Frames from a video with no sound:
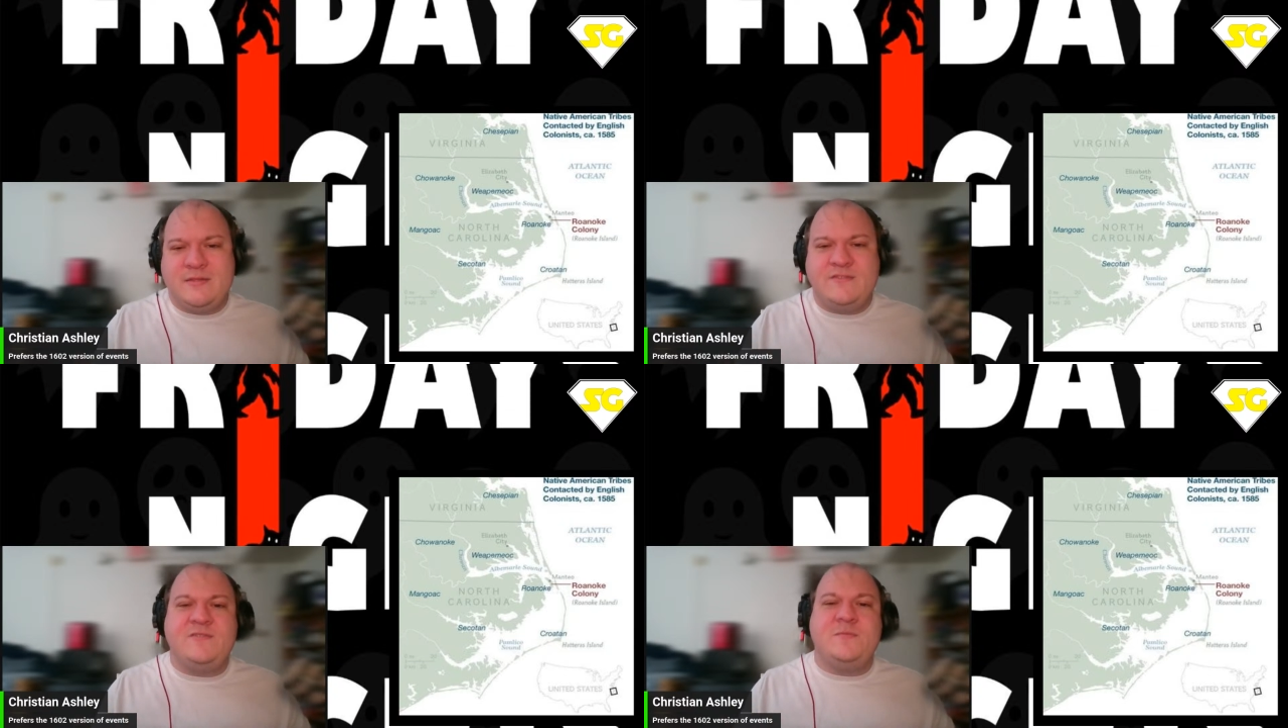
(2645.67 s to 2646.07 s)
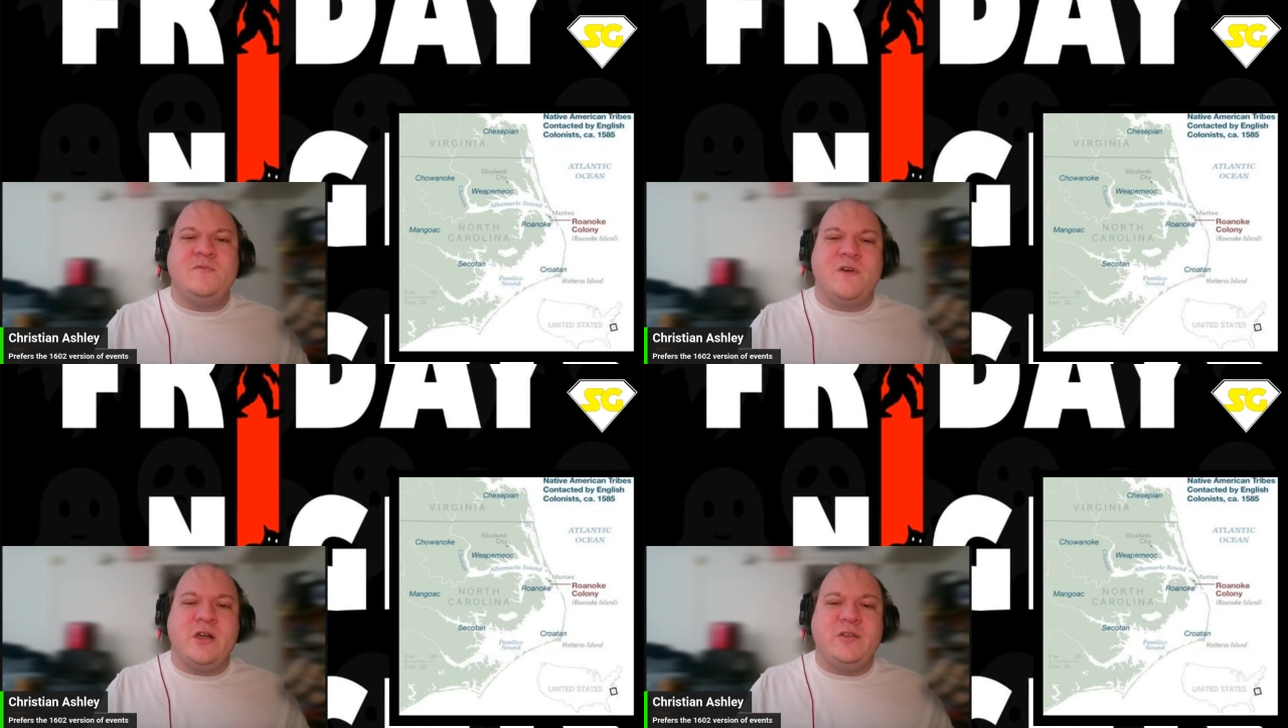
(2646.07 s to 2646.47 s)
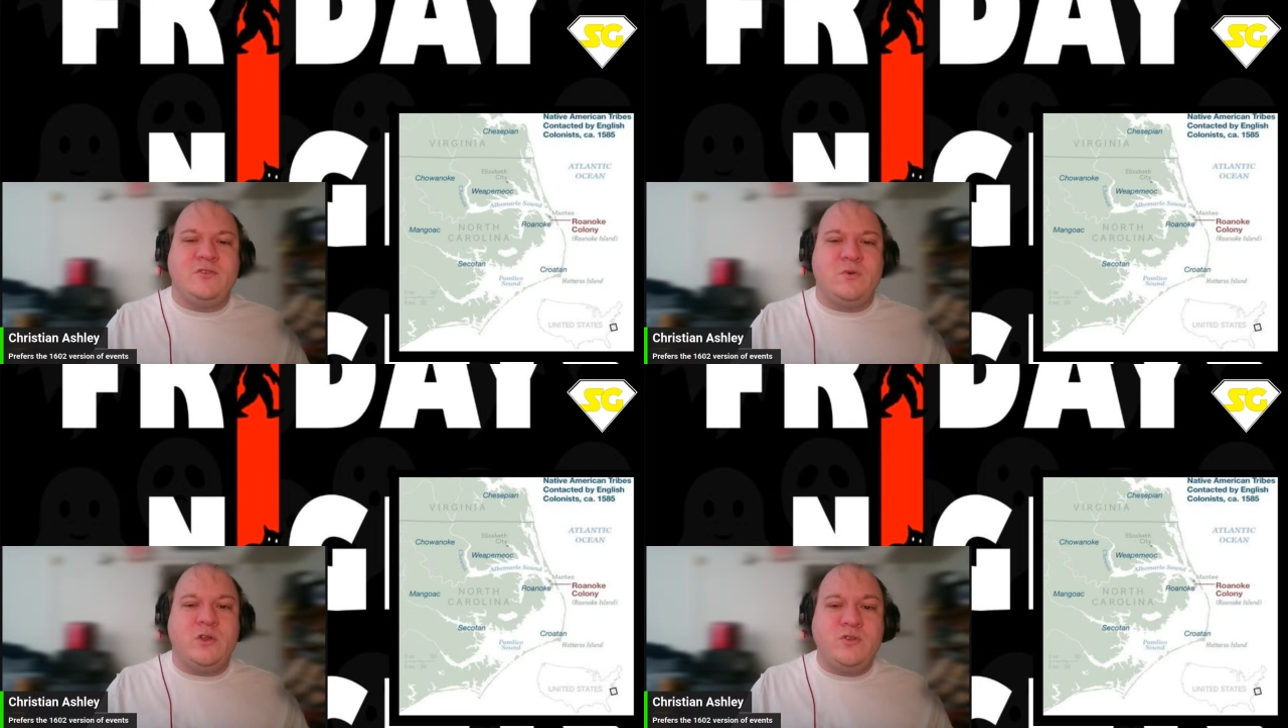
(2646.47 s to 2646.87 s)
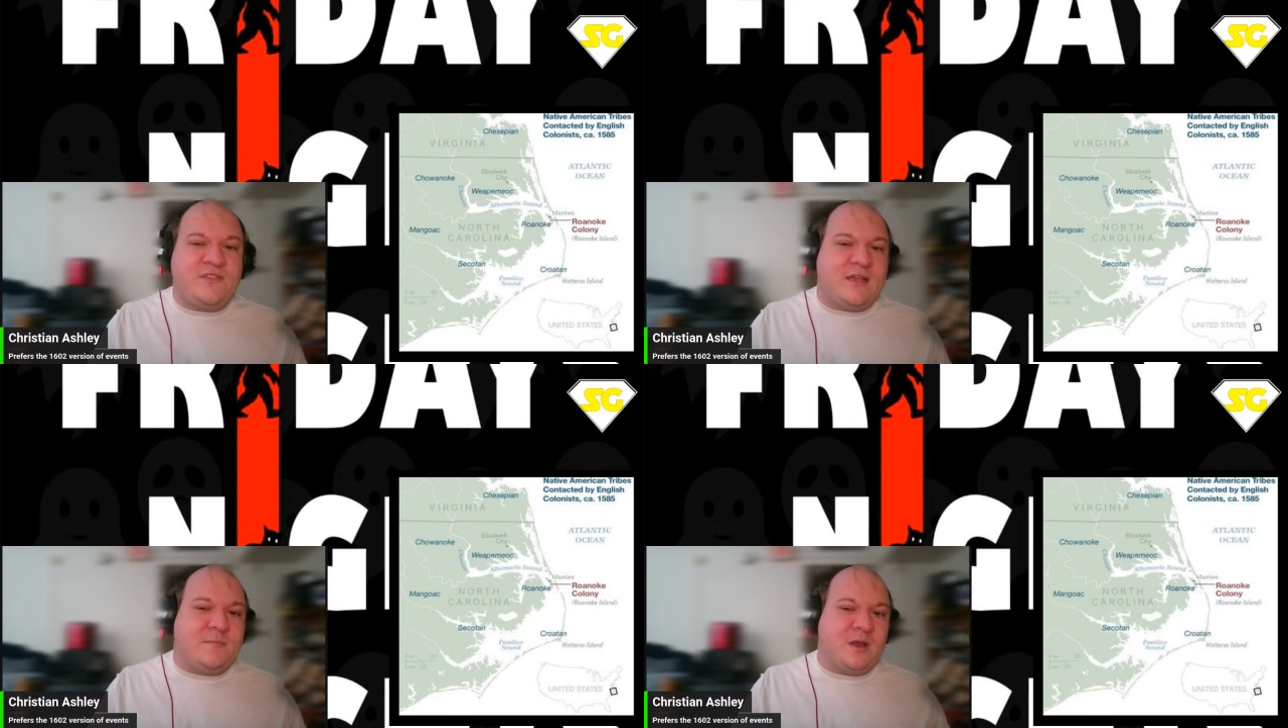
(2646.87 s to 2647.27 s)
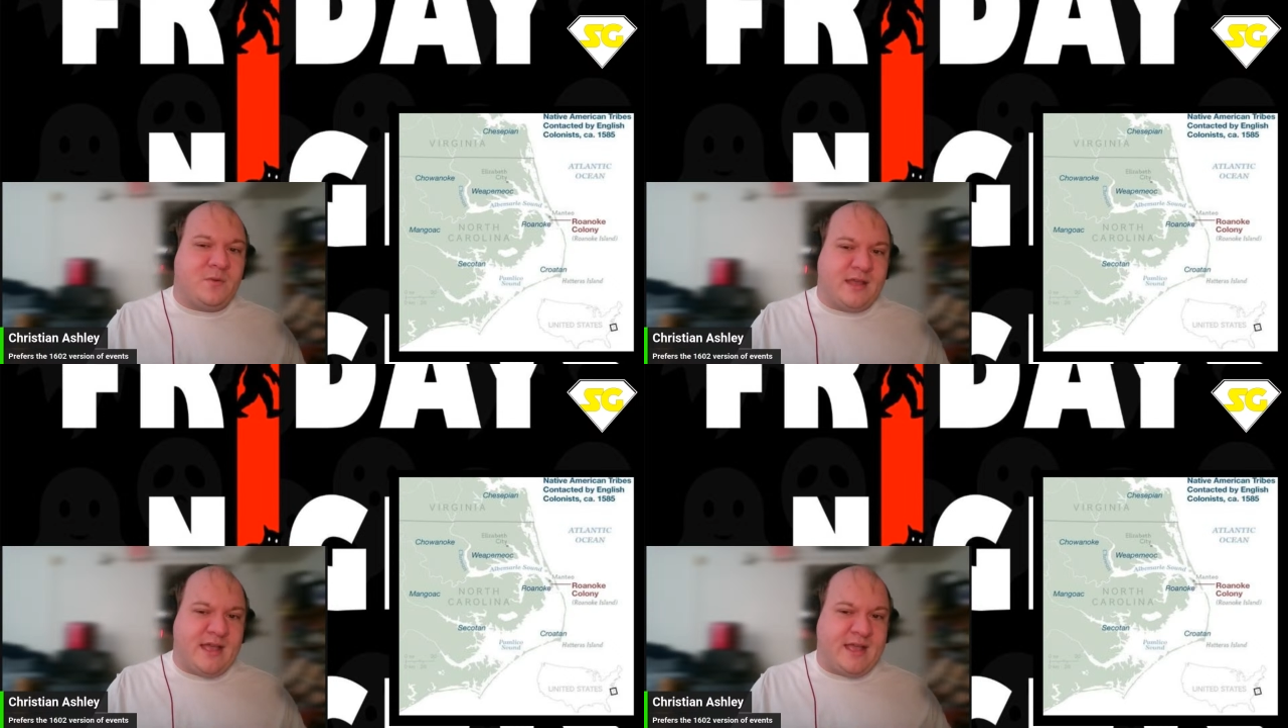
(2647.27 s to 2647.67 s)
let's just move on to a new segment I
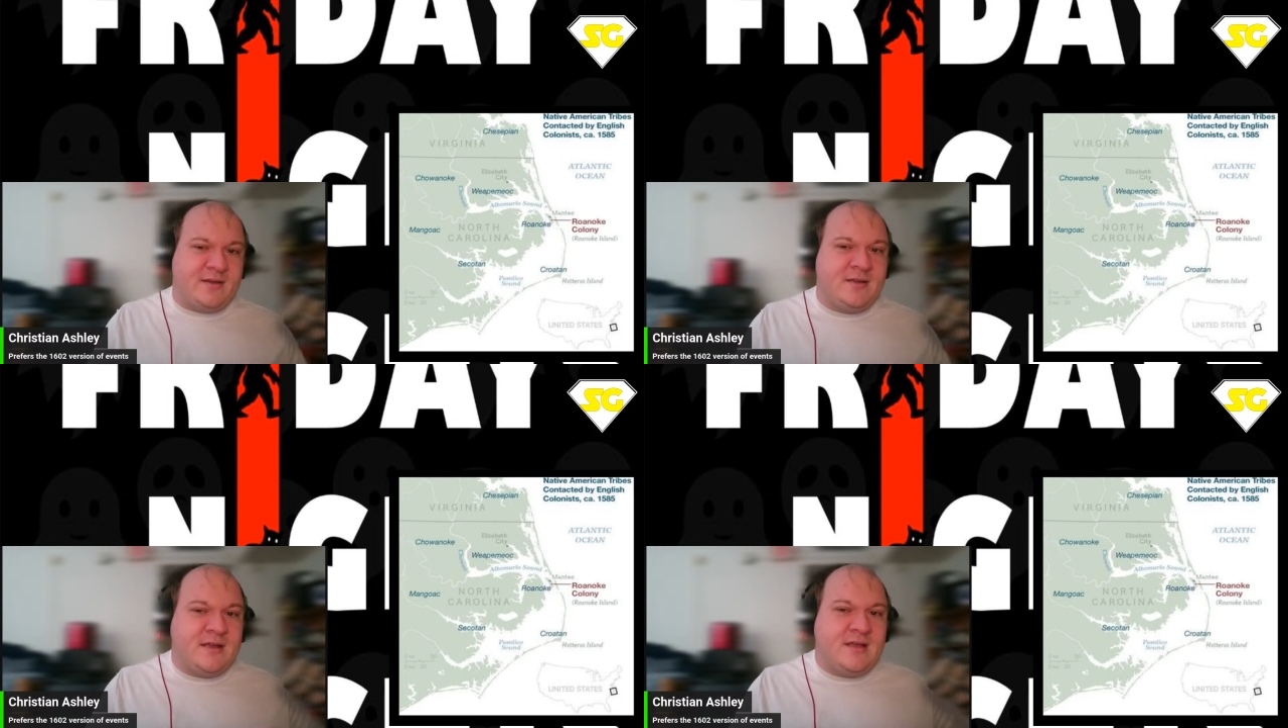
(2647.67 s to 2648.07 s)
want to add